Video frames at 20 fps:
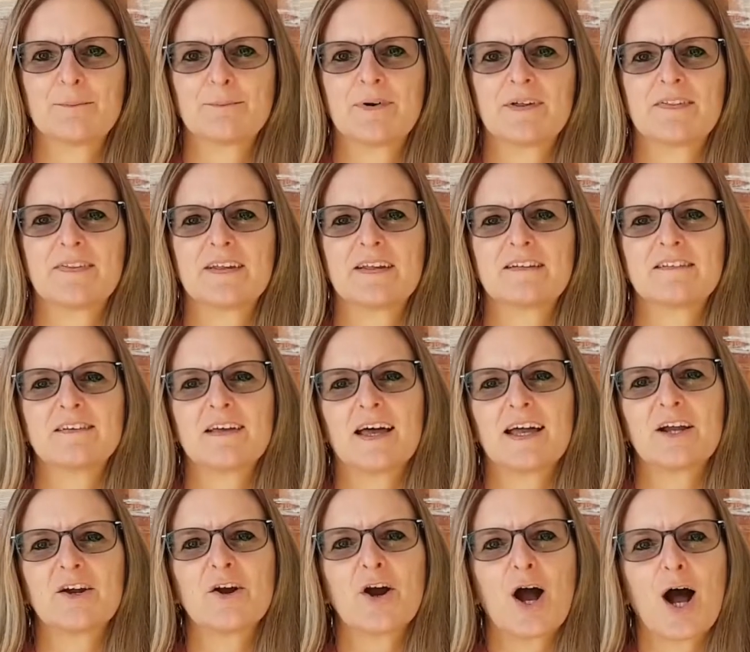but the
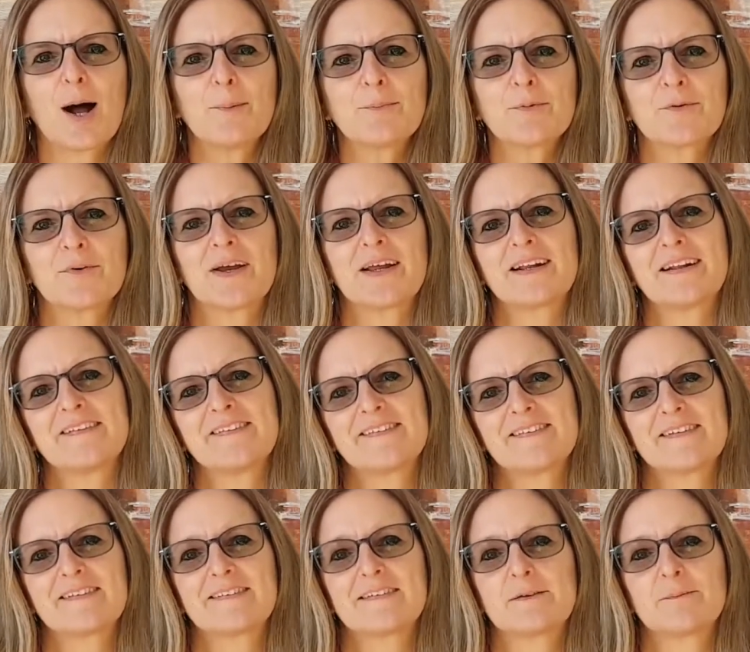entire operating
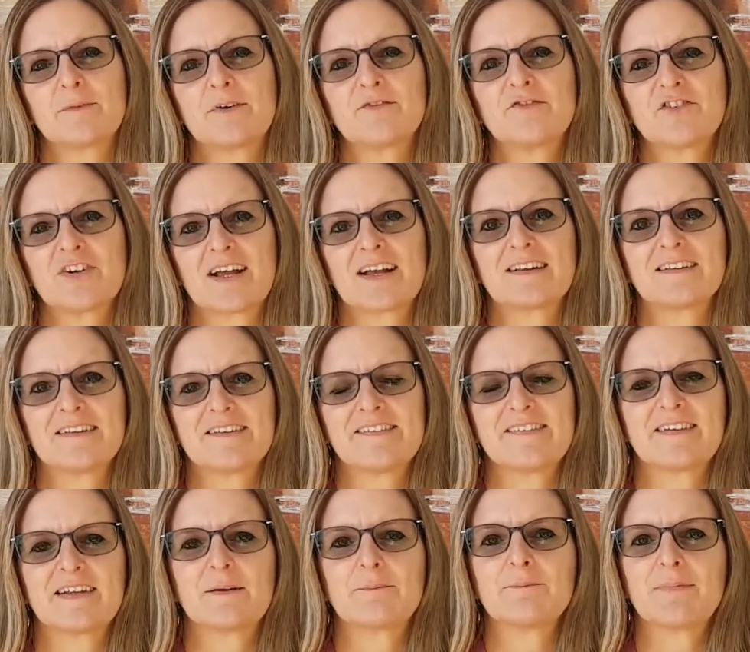system of
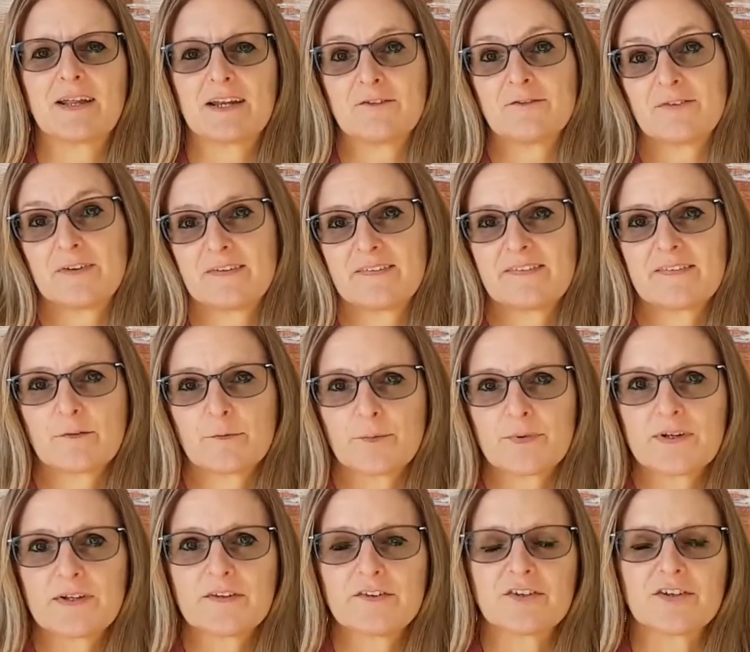CheckListing benefits the
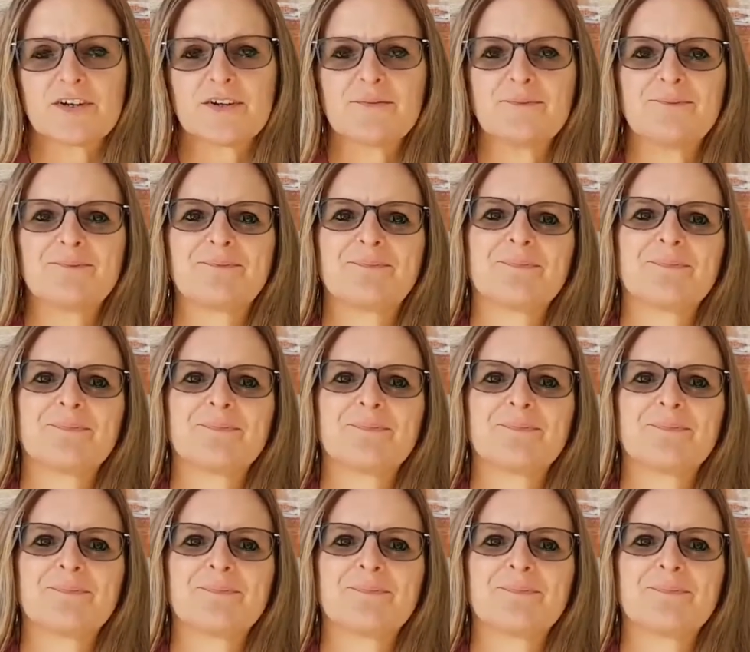realtor.